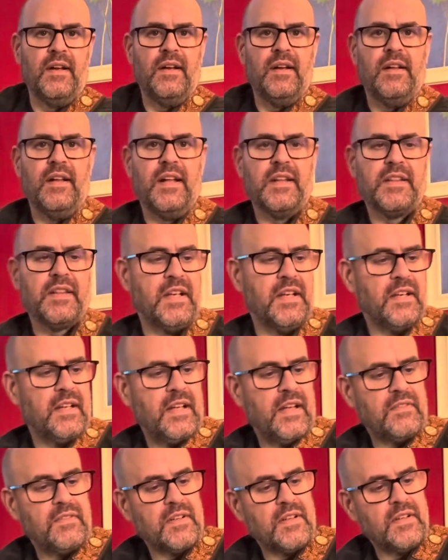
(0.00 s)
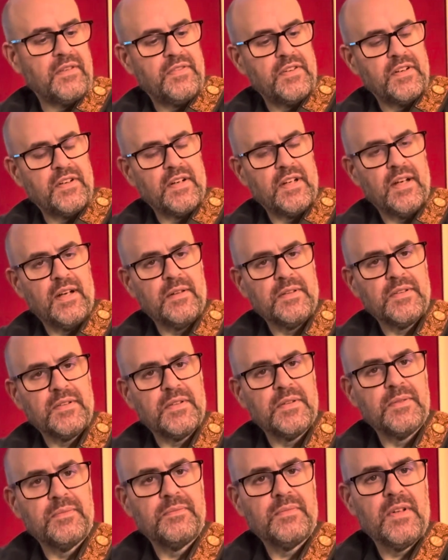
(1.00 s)
that thing you have to get figured out.
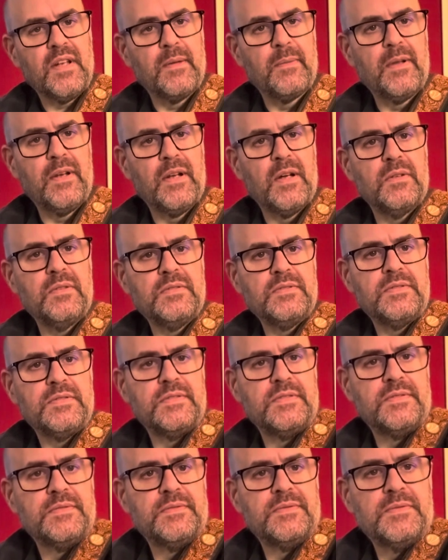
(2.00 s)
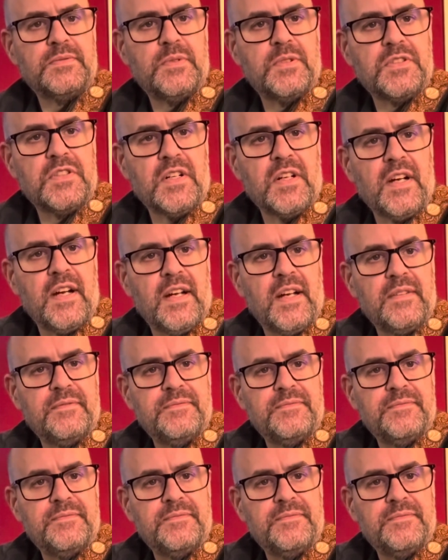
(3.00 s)
So let me know what y'all got.